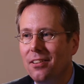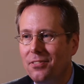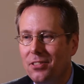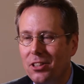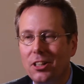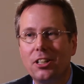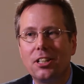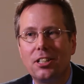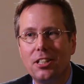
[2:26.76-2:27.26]

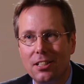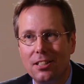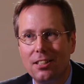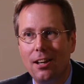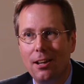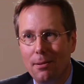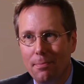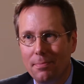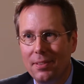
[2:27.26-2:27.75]
Turkish
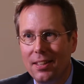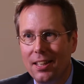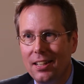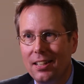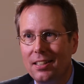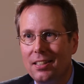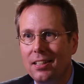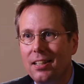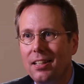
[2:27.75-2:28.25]
Islam, that
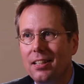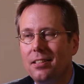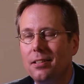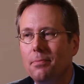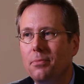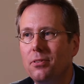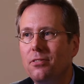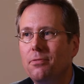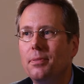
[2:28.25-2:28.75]
it's a
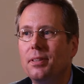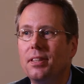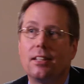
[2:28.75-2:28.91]
movement